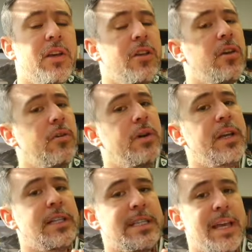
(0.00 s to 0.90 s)
No,
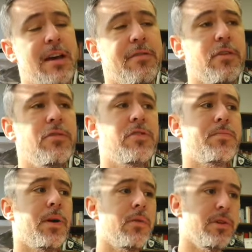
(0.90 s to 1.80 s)
Sappho's
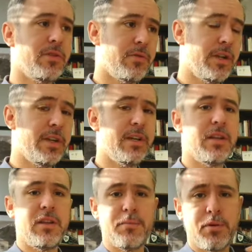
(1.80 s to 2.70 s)
poetry,
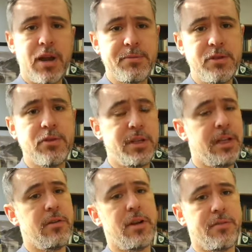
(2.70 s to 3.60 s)
and perhaps you could
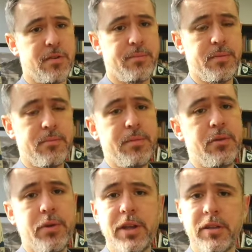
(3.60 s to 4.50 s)
hear it from me
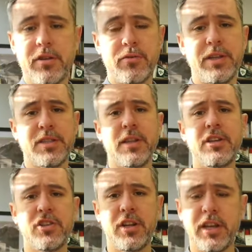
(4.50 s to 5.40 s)
reading the
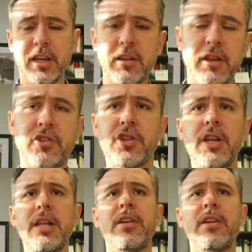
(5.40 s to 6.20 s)
translation in English,